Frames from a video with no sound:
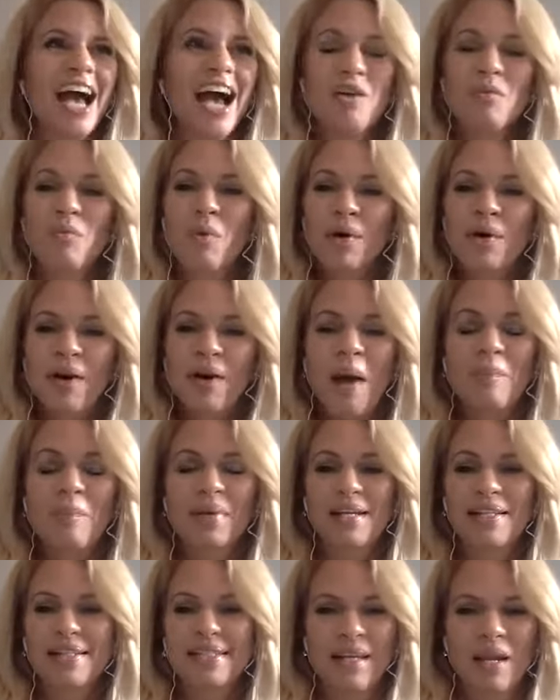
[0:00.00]
woke up and
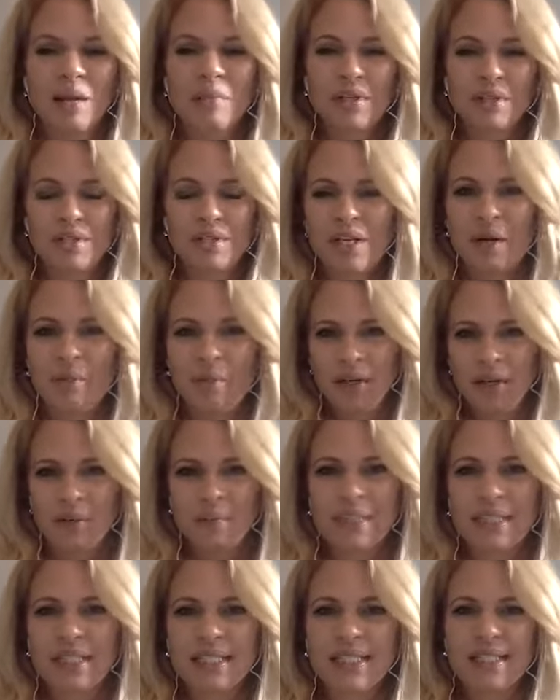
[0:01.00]
I said, I'm going to start my own
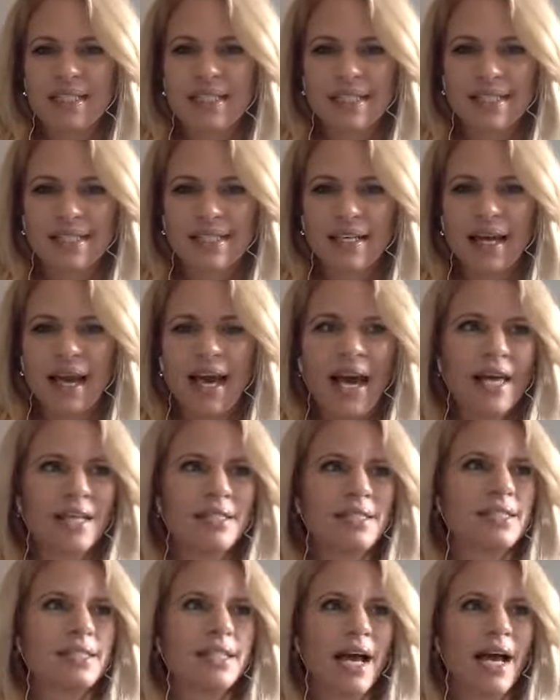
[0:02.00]
business.
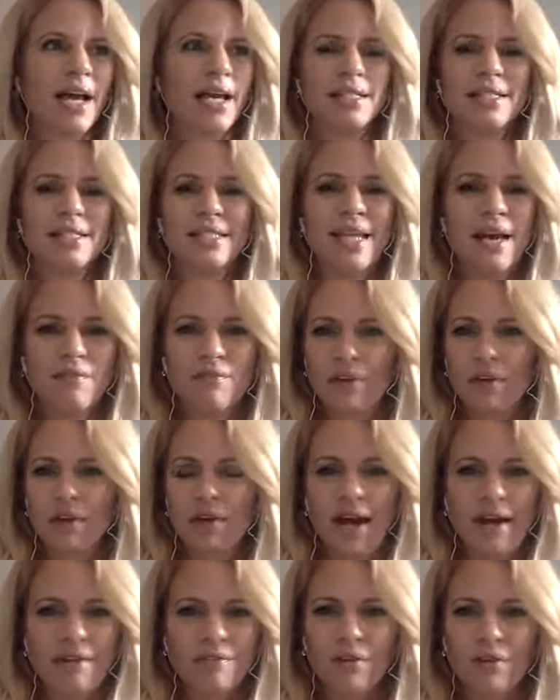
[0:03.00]
And I never,
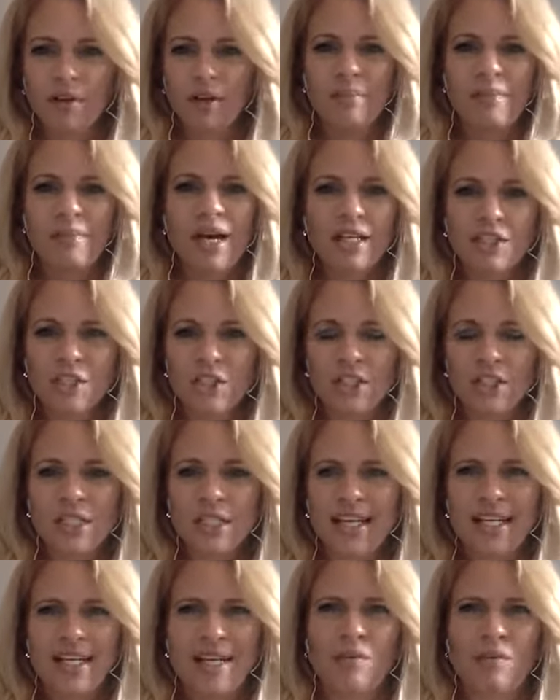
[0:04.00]
ever imagined,
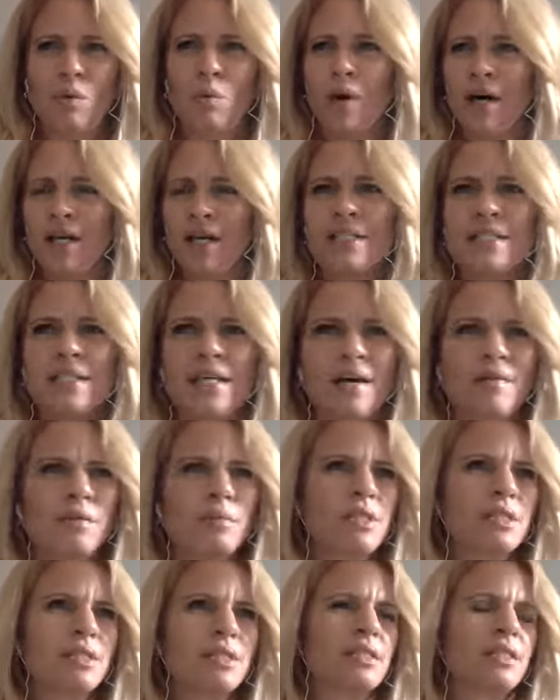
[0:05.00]
I never wanted to have a
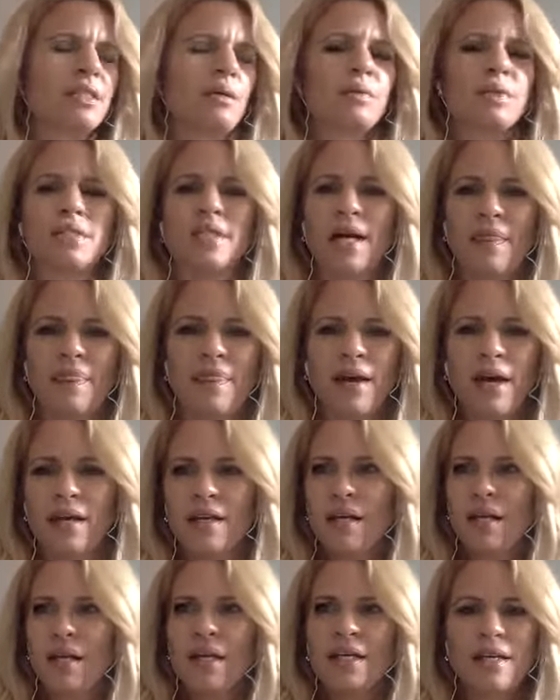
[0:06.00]
business. I was not that
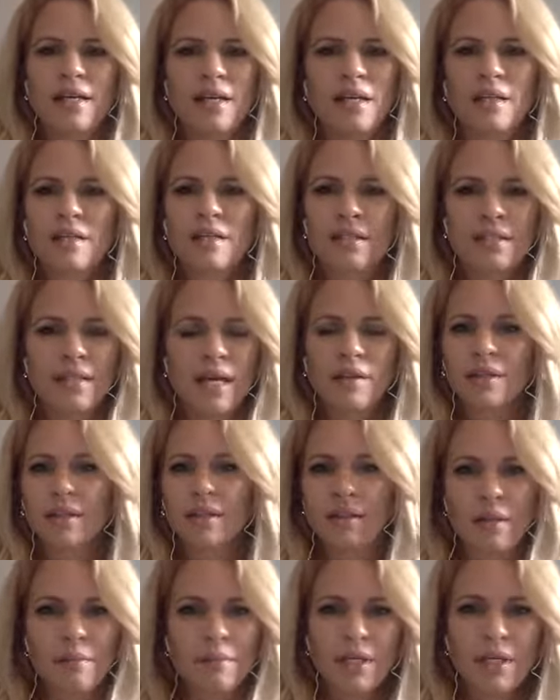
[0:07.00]
kid selling
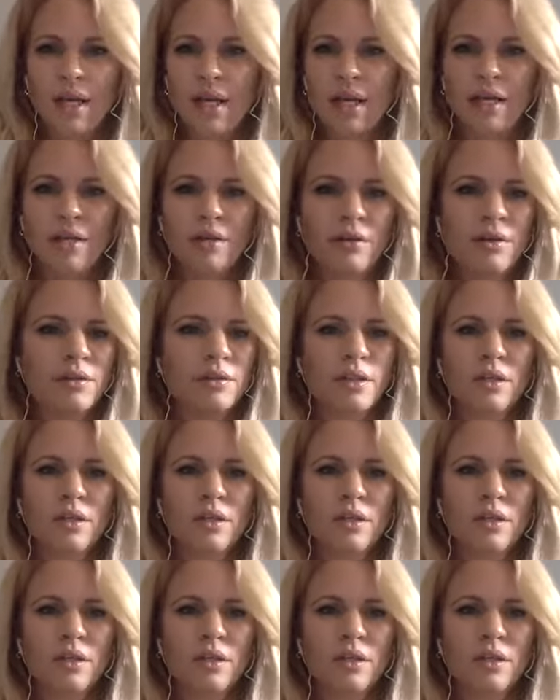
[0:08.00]
lemonade or,